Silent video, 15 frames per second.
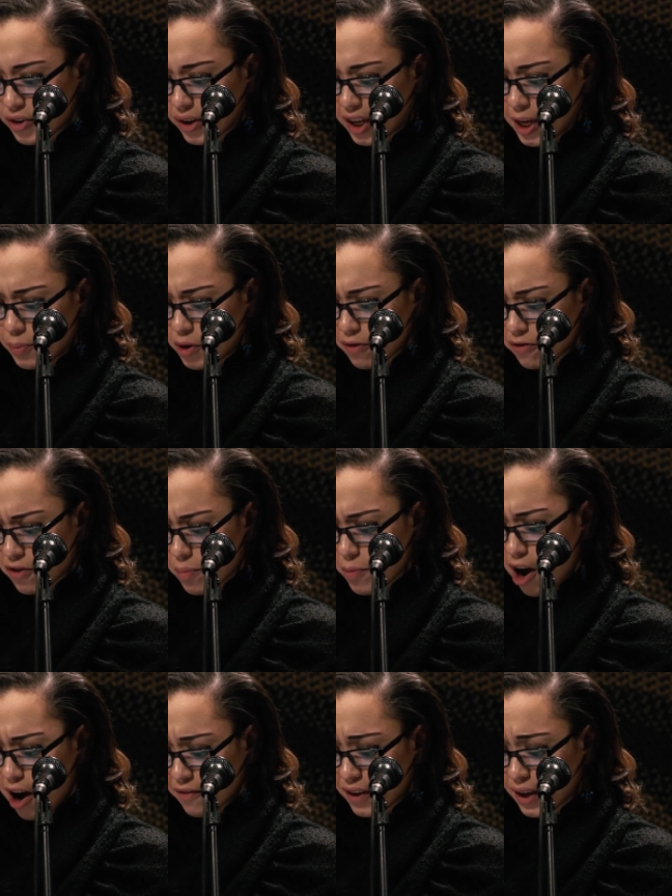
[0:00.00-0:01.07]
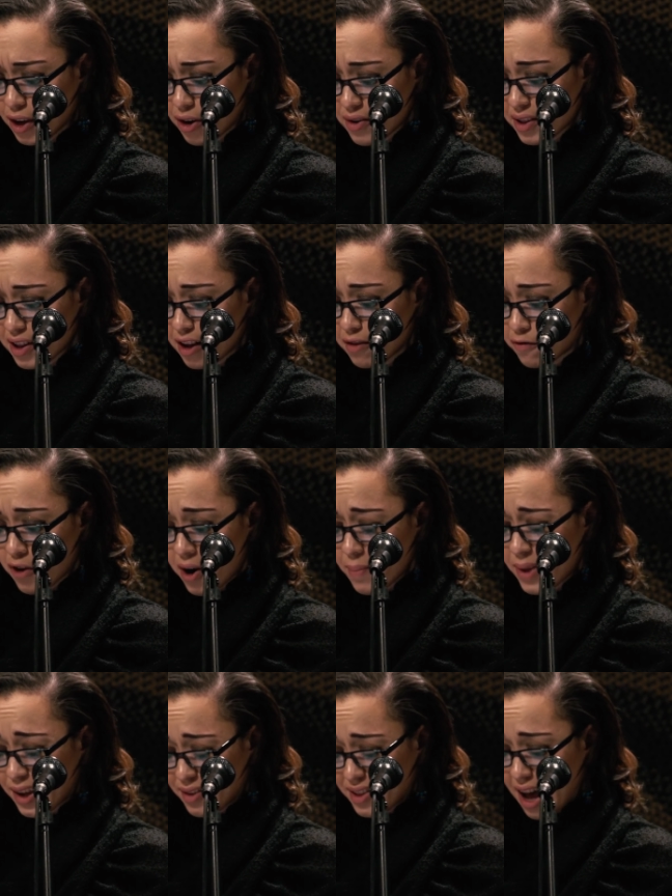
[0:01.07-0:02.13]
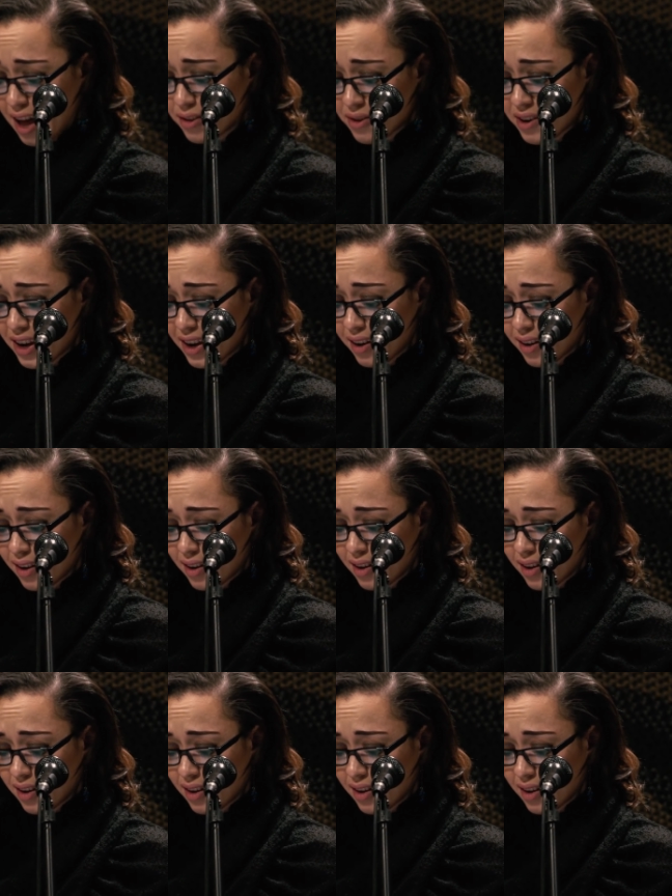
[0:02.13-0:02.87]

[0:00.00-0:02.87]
to keep you from offing yourself for a big salary?